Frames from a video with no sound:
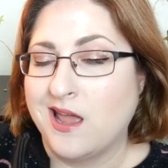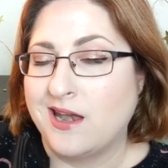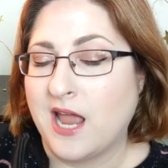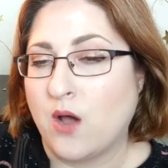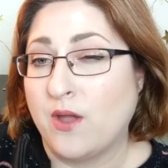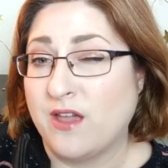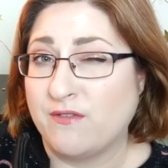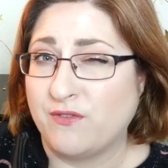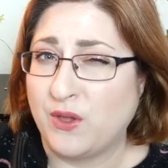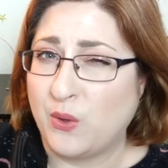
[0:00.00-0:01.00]
Now,
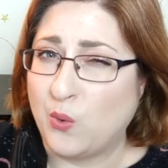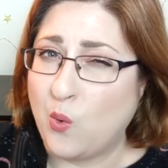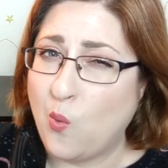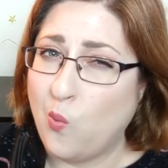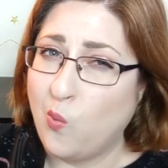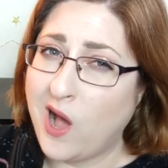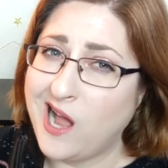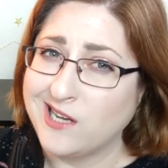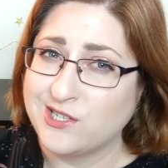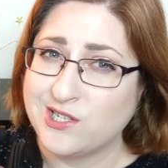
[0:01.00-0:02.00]
if you
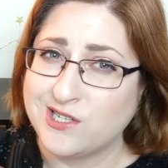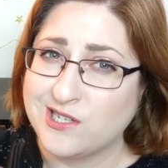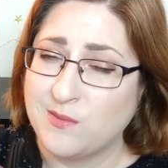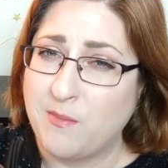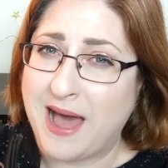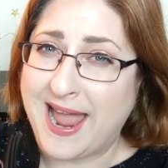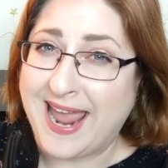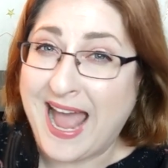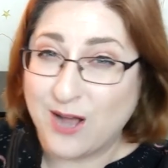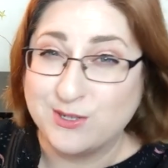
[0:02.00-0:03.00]
watched my
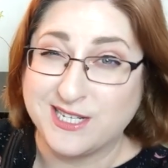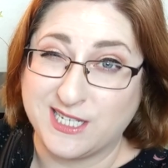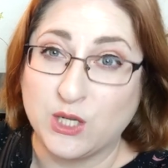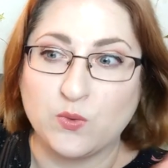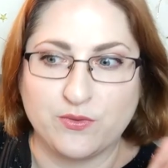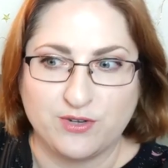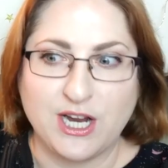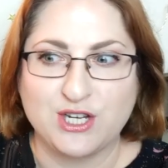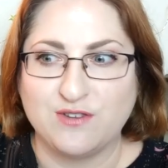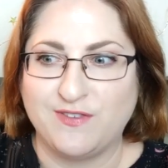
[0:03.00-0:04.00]
How to Deal with
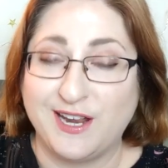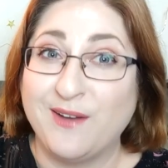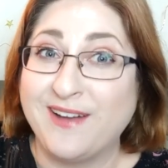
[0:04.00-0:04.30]
Rejection video,